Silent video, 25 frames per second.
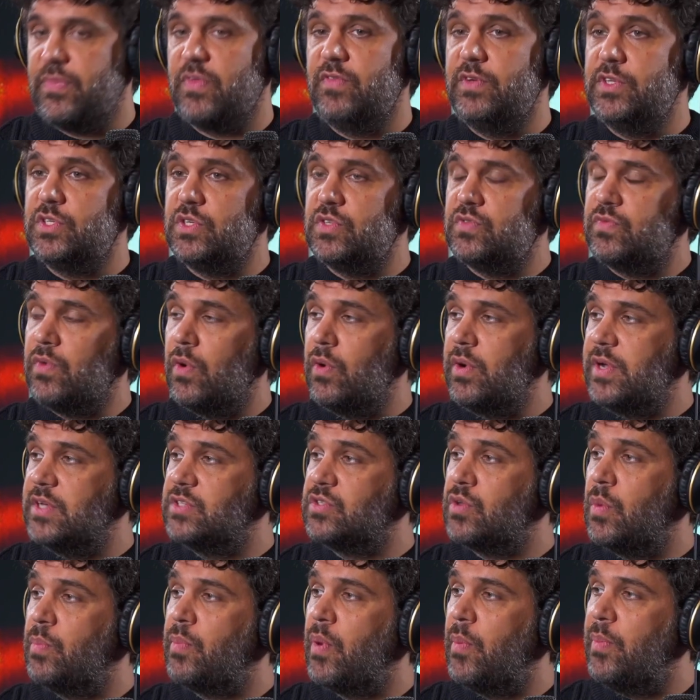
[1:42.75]
which is
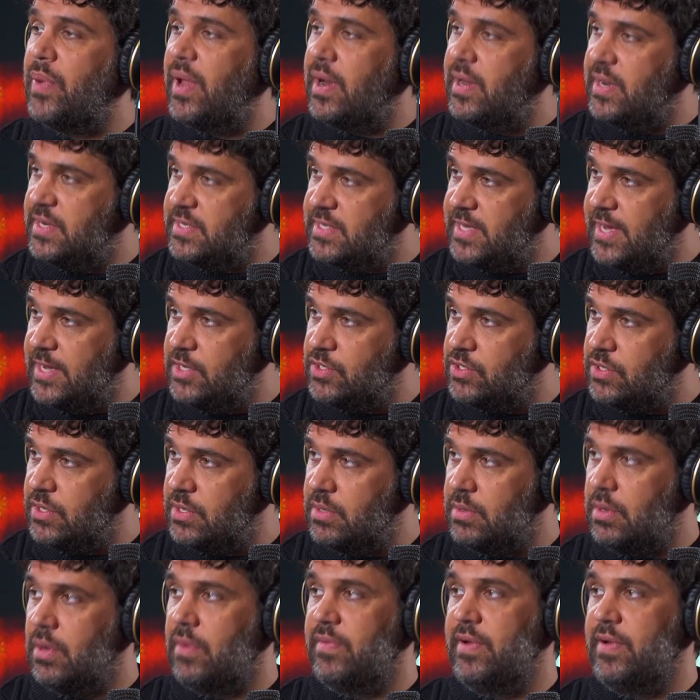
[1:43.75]
focused on popularization